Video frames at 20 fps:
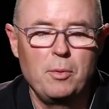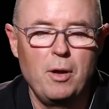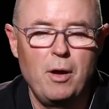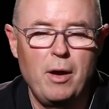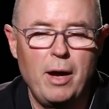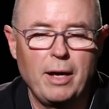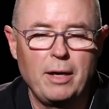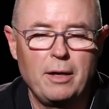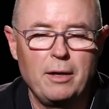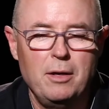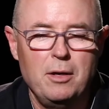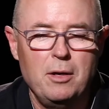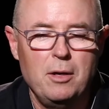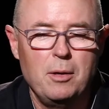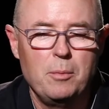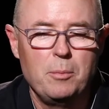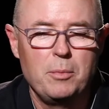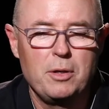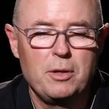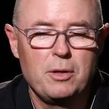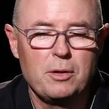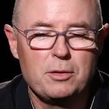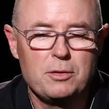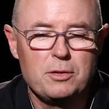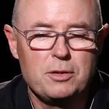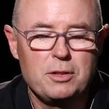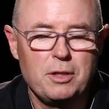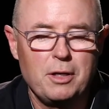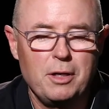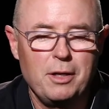like,
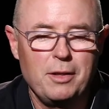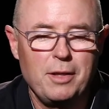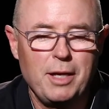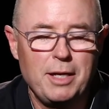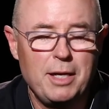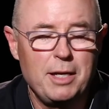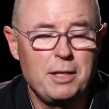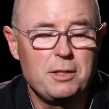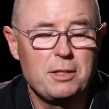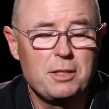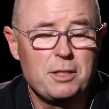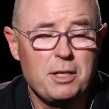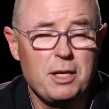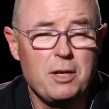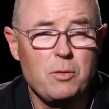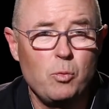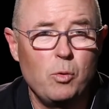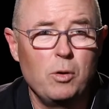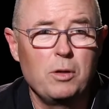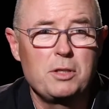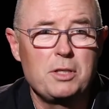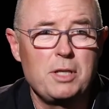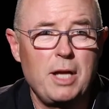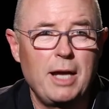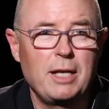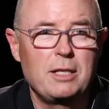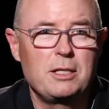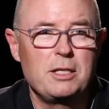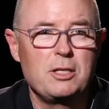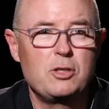because they get to see what's
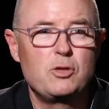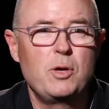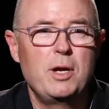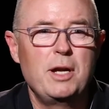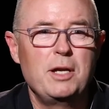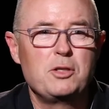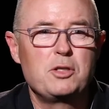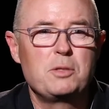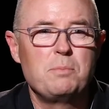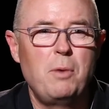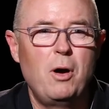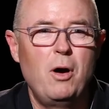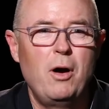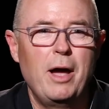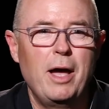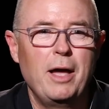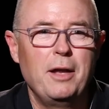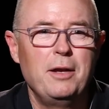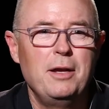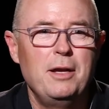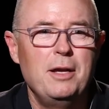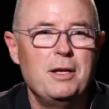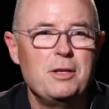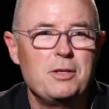actually transpired